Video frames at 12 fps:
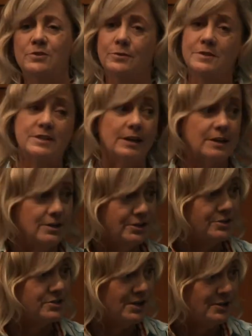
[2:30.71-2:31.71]
You should always take care
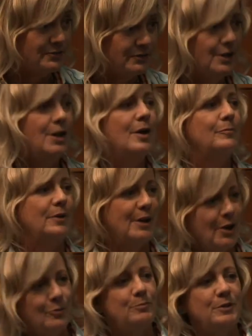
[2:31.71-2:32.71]
of yourself, but
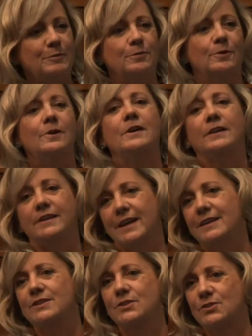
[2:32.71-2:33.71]
help people
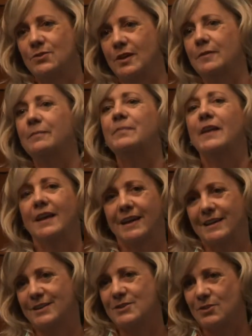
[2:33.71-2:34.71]
get into treatment
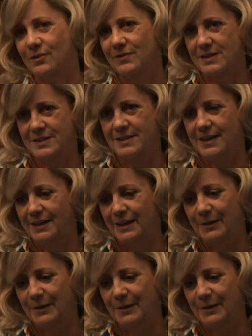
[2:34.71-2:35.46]
and get the services they